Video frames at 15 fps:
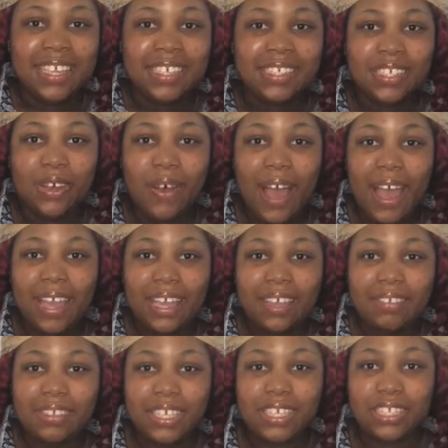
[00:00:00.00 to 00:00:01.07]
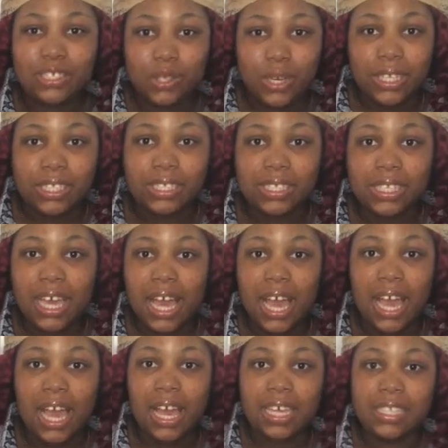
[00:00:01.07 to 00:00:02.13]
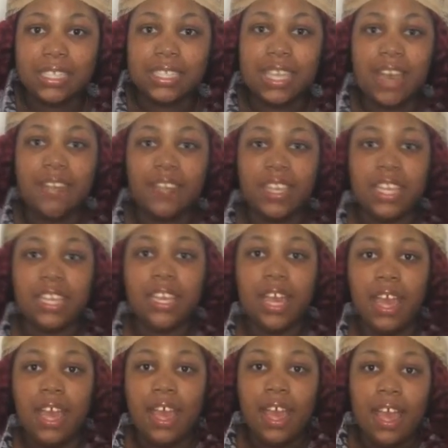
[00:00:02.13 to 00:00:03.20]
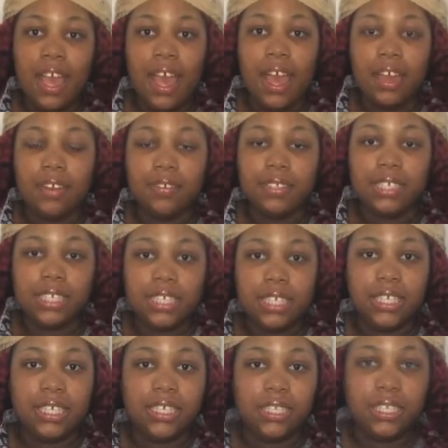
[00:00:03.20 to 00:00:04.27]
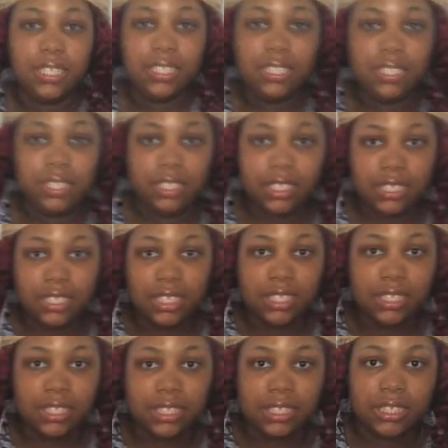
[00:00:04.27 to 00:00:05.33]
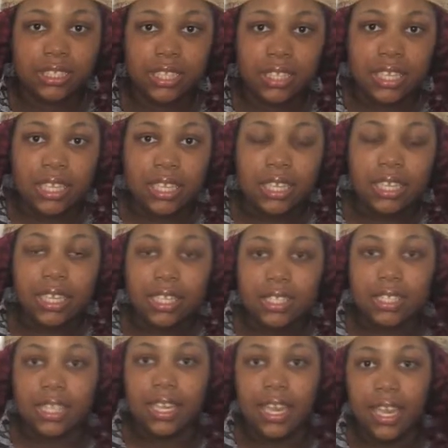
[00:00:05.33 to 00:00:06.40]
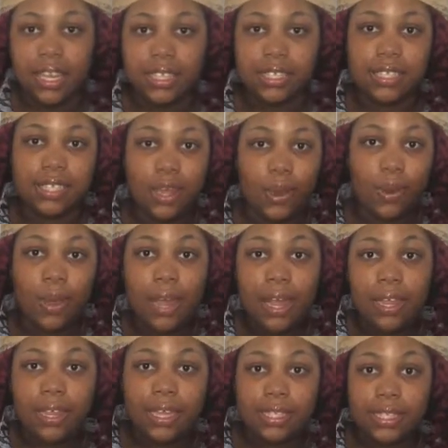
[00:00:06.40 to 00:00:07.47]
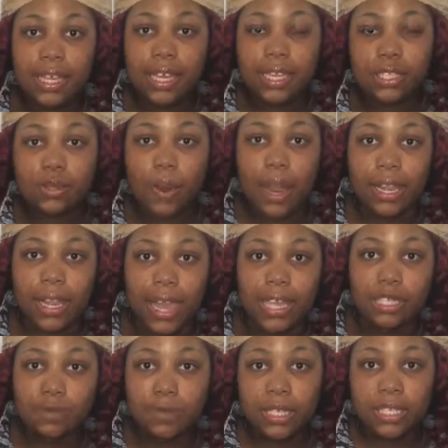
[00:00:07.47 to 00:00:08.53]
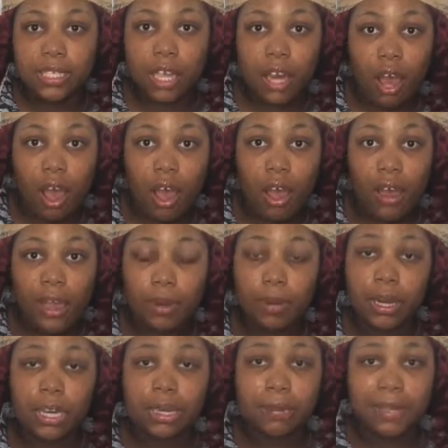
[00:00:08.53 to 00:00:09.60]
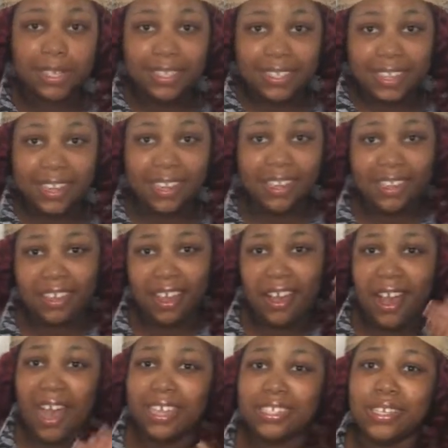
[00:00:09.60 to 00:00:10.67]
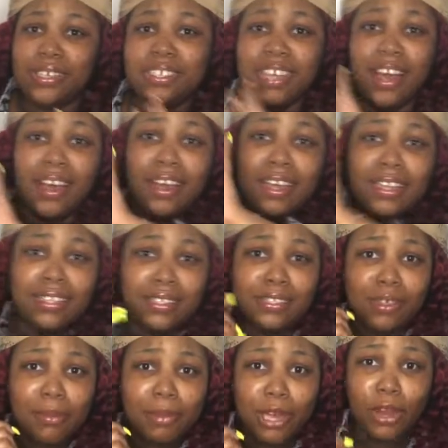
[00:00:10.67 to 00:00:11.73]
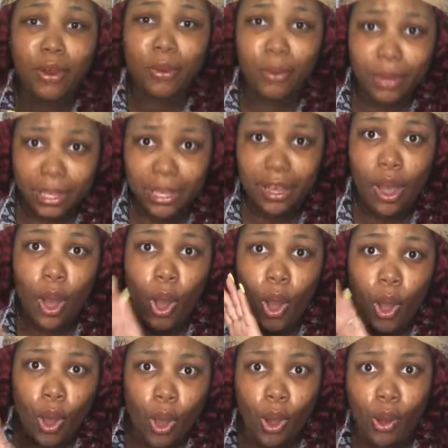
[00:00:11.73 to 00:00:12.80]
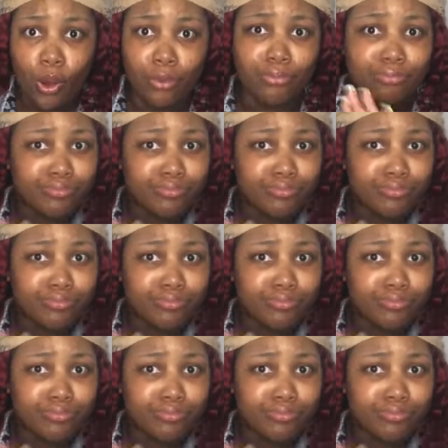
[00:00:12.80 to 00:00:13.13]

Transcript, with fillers: So I give these shorts a 7 out of 10 just because of that. So let's get into our last piece of the haul and we're going to be done, y'all. I told y'all this is going to be a quick haul.